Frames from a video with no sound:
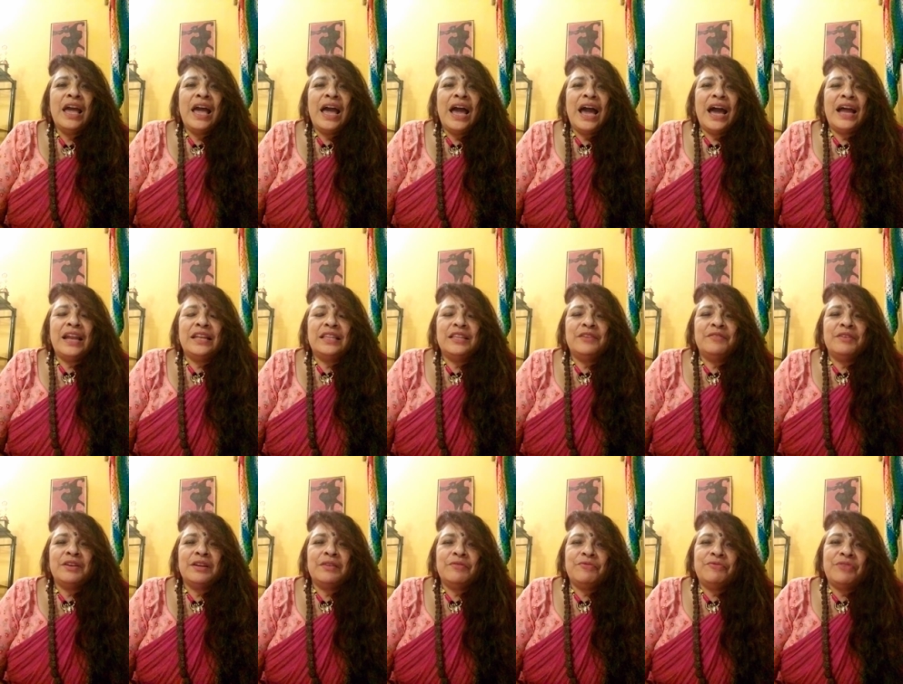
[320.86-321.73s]
and they
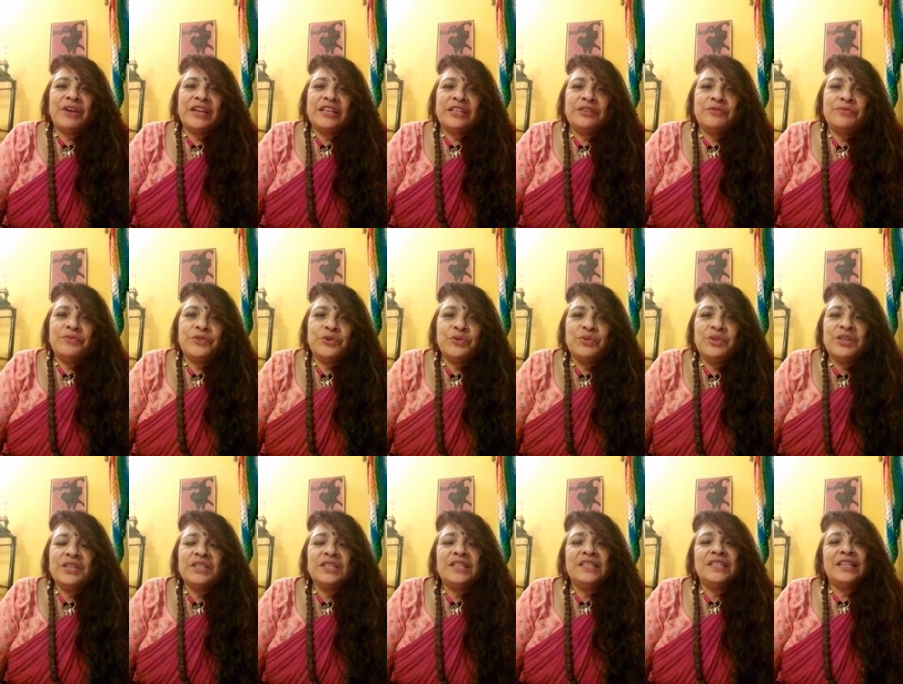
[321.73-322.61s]
were fighting
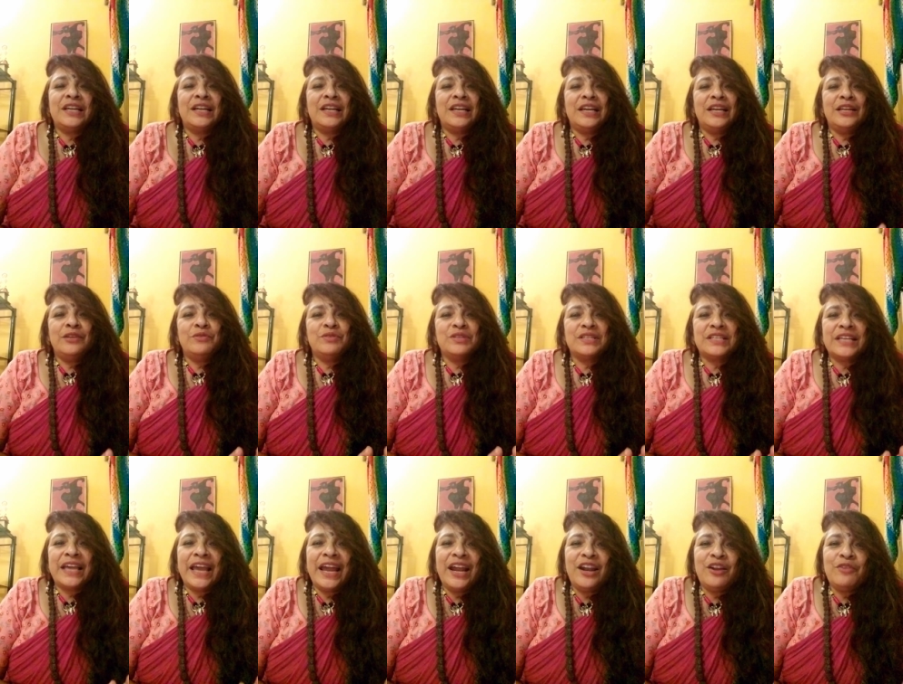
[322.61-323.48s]
furiously. That lady was
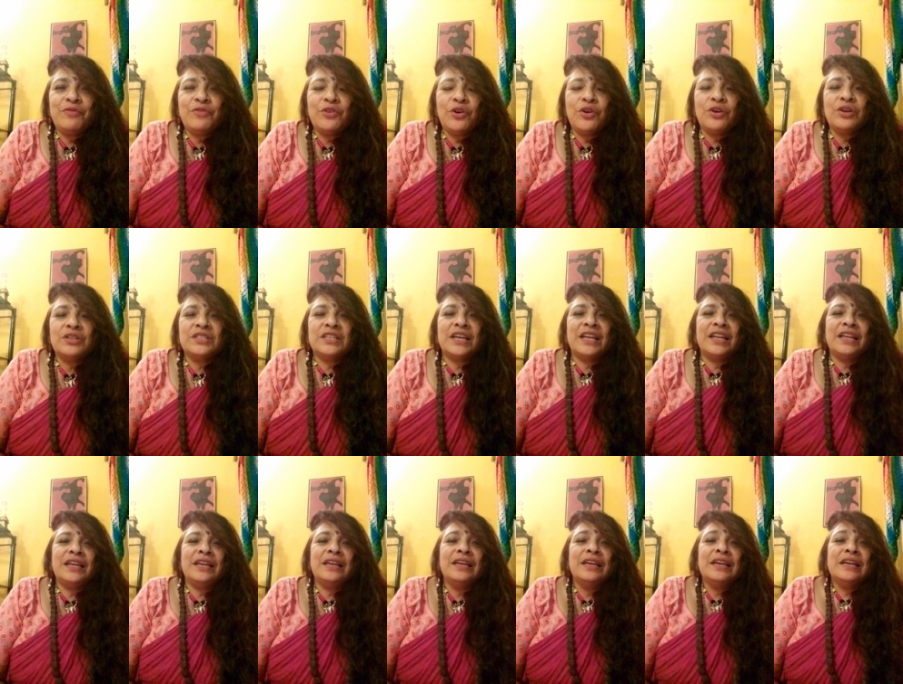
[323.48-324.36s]
scared of dogs, and
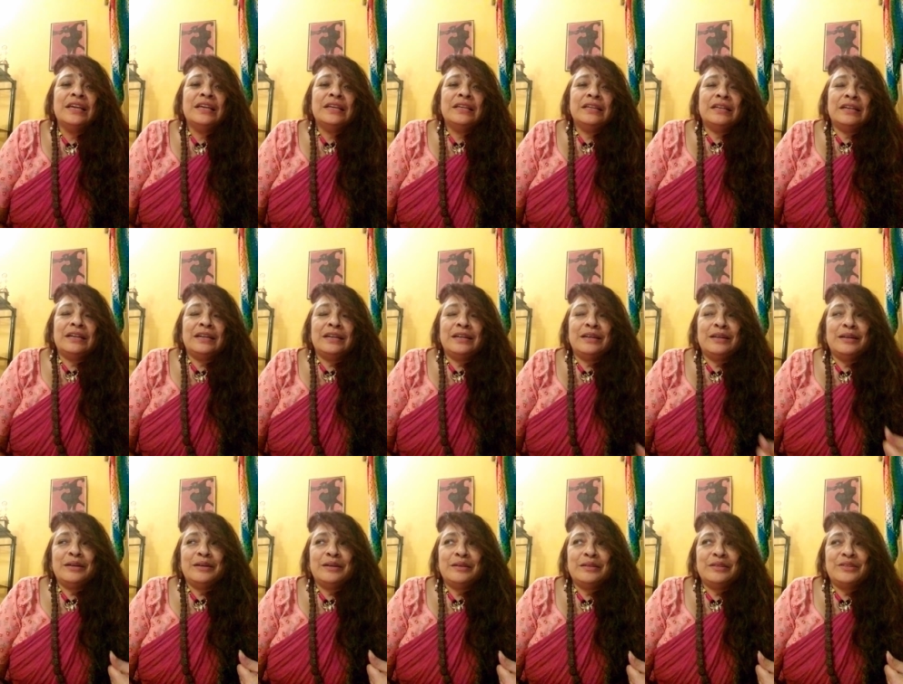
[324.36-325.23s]

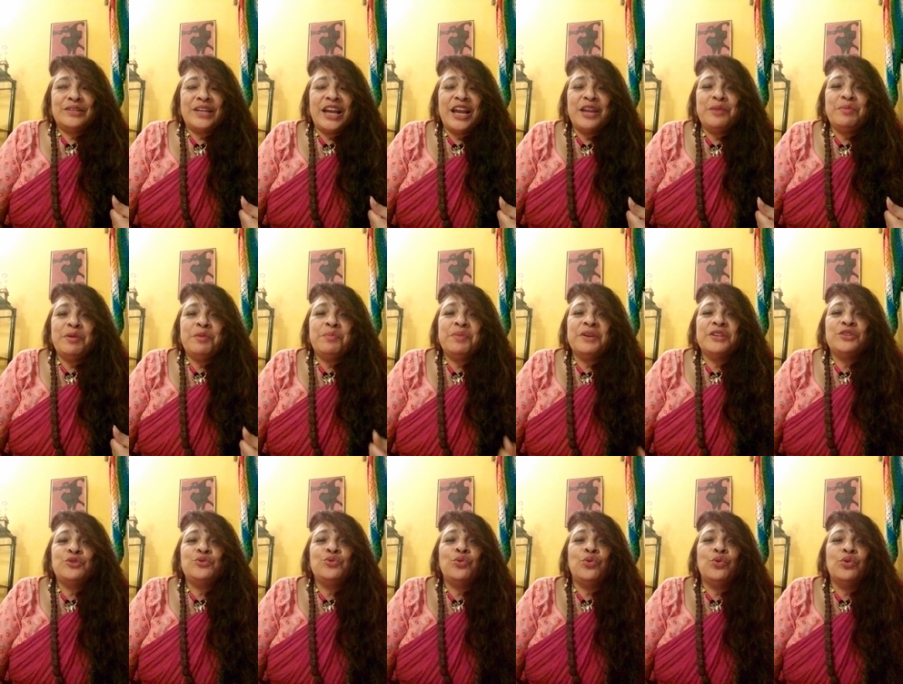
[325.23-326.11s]
I tried my
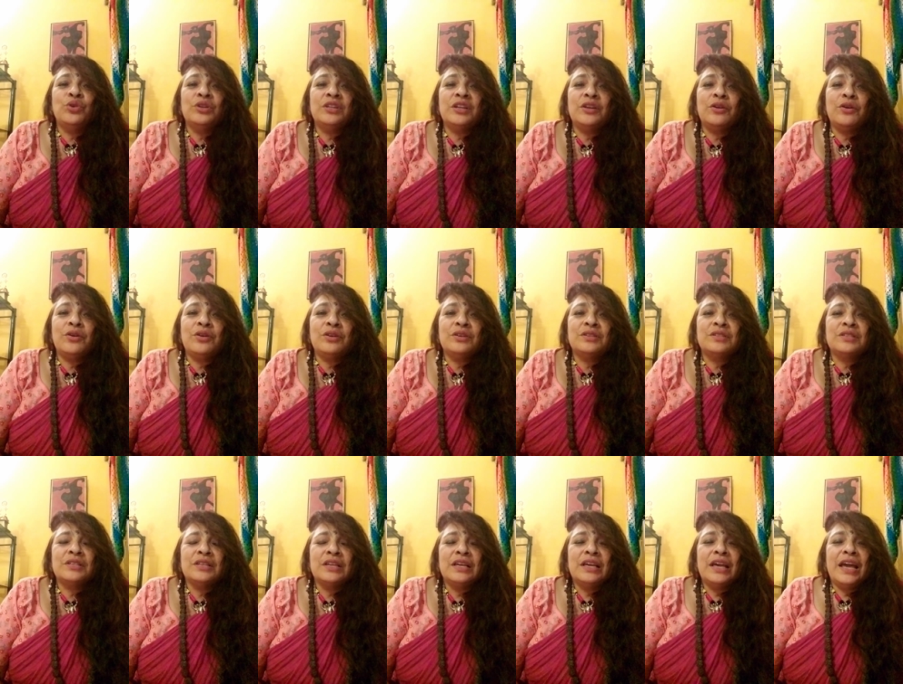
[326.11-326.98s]
best to hold the
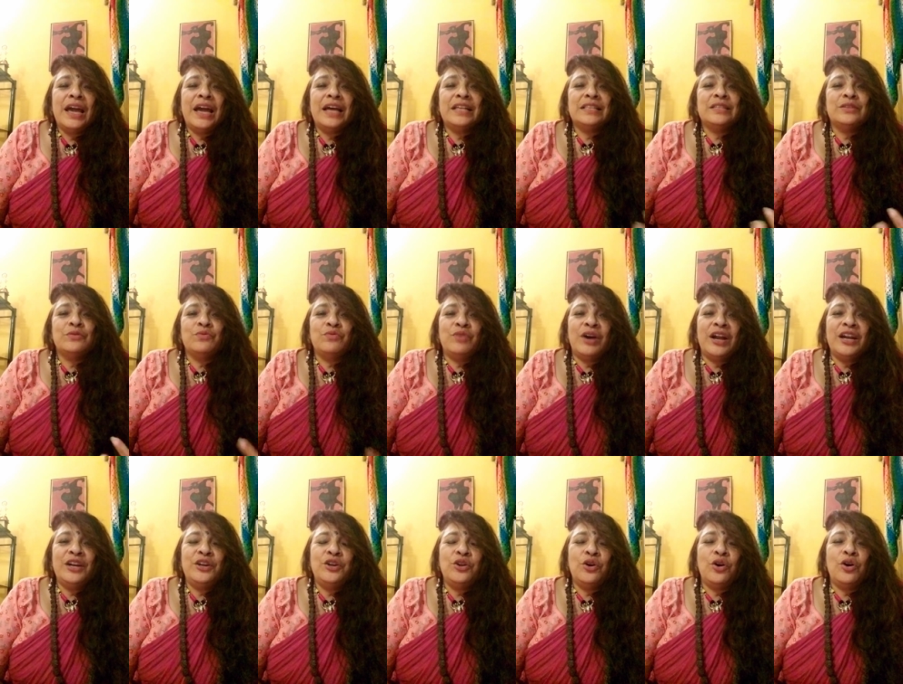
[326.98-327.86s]
dogs, and
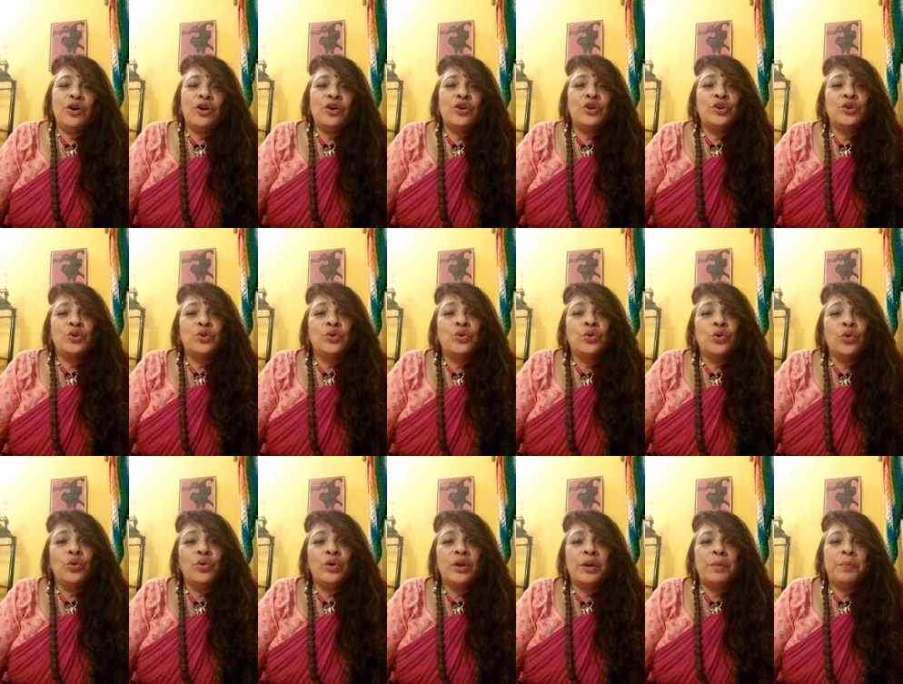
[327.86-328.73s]
one dog
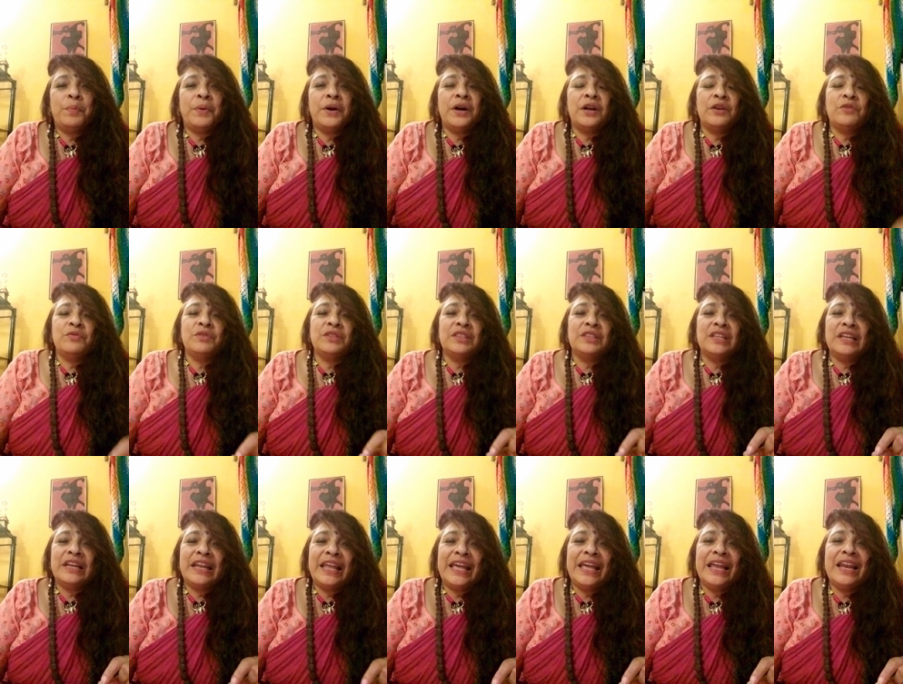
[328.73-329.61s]
tore apart with the
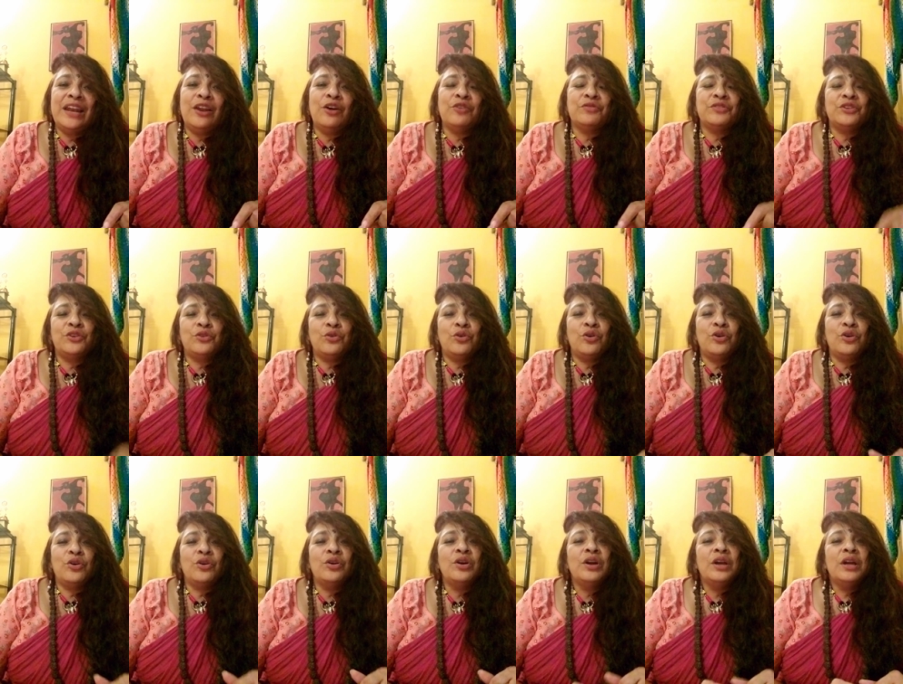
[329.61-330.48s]
nail of the
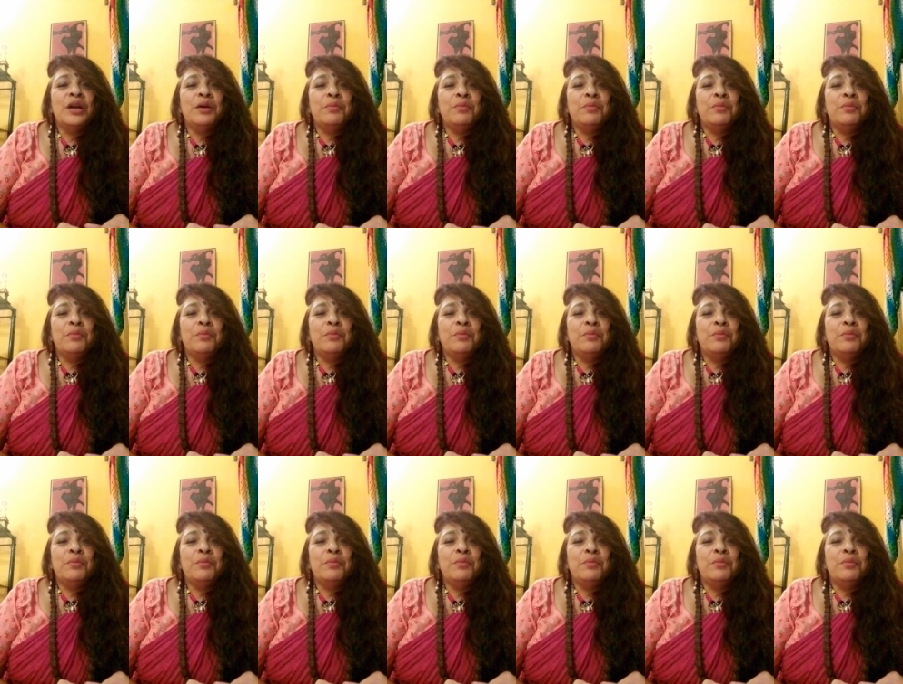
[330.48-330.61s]
dog.